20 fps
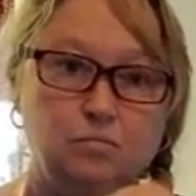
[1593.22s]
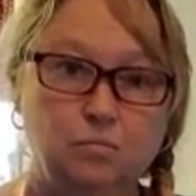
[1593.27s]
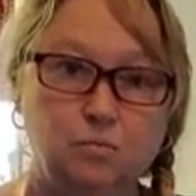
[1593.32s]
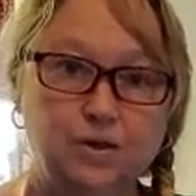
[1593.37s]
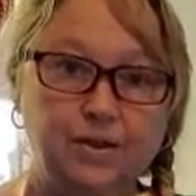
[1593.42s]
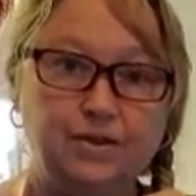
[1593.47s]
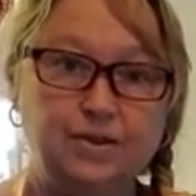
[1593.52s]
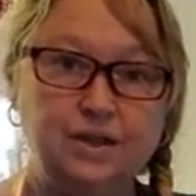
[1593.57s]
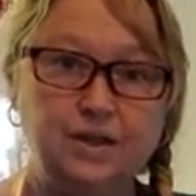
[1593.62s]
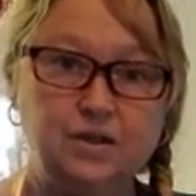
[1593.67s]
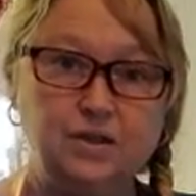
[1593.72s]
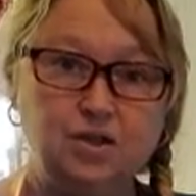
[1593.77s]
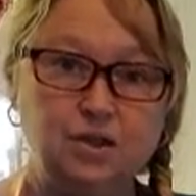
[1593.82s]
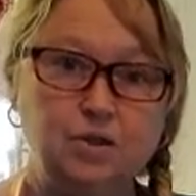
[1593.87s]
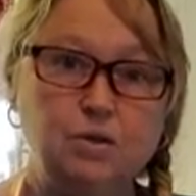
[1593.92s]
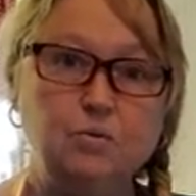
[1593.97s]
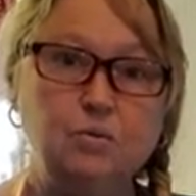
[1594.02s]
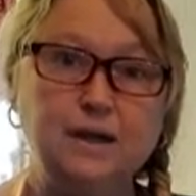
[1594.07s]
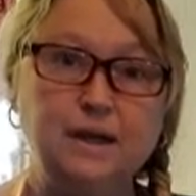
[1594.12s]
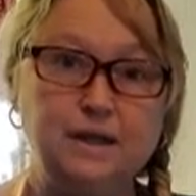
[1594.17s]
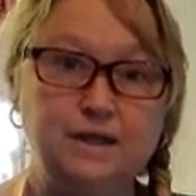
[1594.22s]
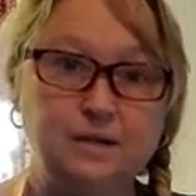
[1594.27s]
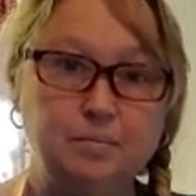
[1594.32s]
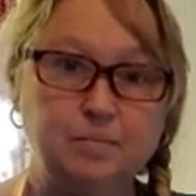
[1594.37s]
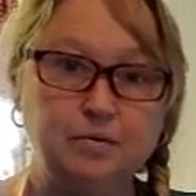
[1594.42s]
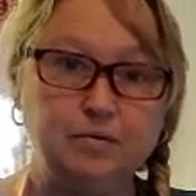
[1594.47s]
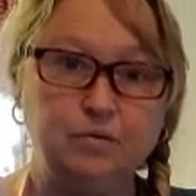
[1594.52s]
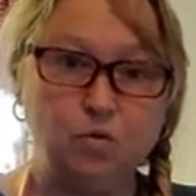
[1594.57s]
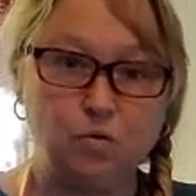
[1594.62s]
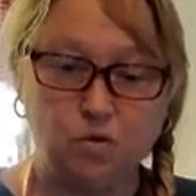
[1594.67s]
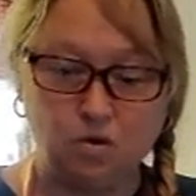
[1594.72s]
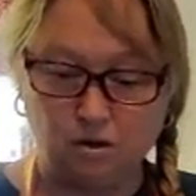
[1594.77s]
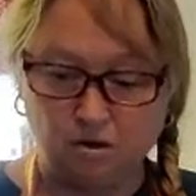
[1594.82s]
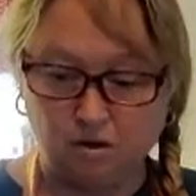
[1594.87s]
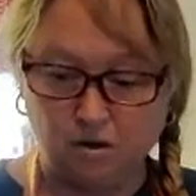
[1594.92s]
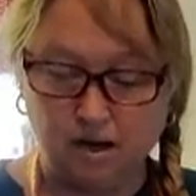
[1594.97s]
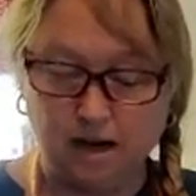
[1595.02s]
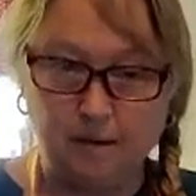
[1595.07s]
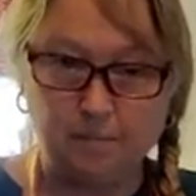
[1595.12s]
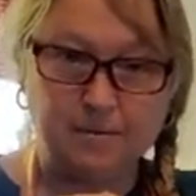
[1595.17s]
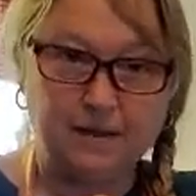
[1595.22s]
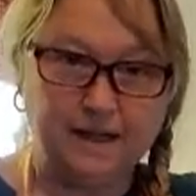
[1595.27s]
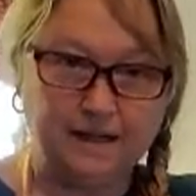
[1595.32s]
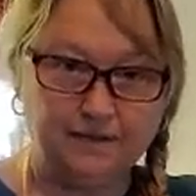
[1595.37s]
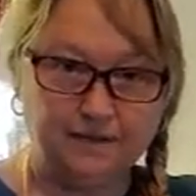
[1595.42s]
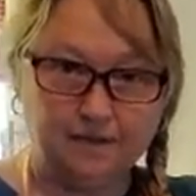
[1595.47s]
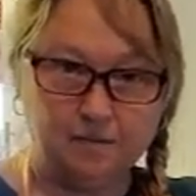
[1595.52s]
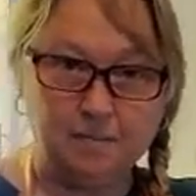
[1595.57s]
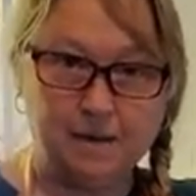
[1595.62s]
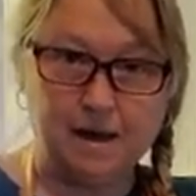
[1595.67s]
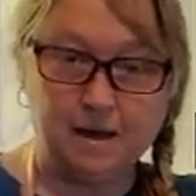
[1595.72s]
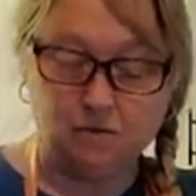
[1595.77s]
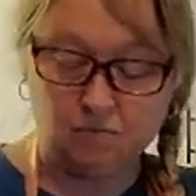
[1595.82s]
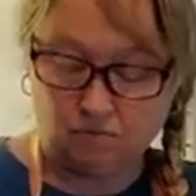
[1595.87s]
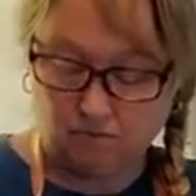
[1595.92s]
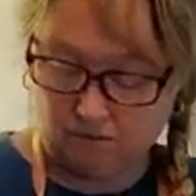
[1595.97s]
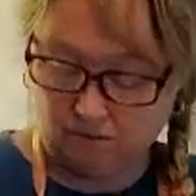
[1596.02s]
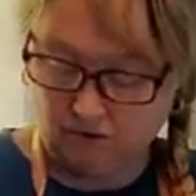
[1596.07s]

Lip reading: within 2 weeks before I plant them out.